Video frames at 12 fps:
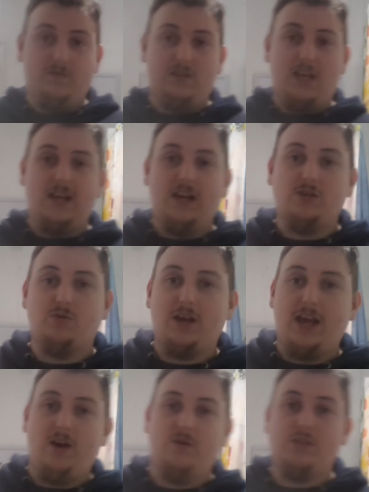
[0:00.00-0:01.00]
taking into
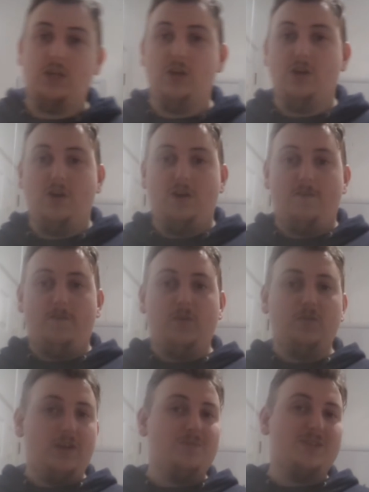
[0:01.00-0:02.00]
account
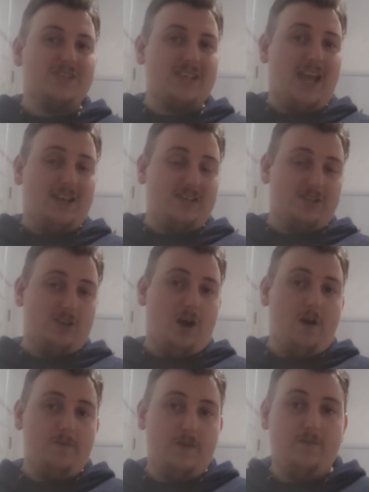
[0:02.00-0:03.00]
50%
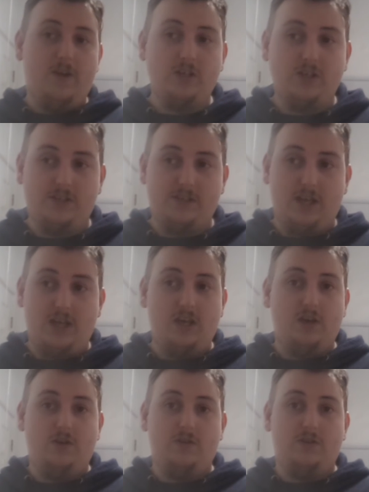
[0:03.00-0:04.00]
of
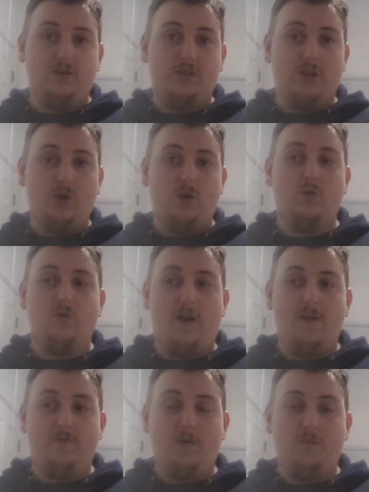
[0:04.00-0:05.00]
efficiency,
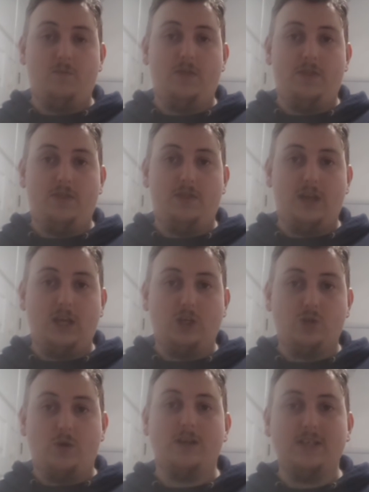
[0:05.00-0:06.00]
so from the
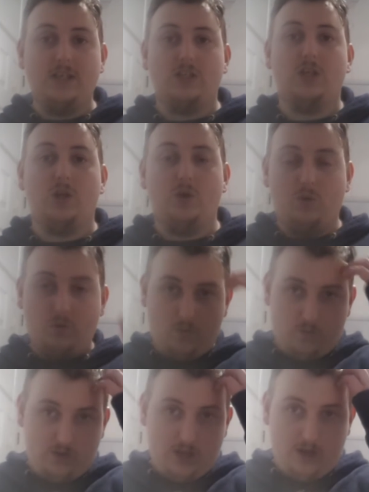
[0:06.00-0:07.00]

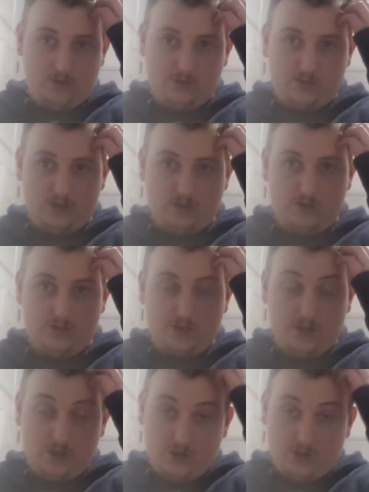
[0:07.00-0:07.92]
22,000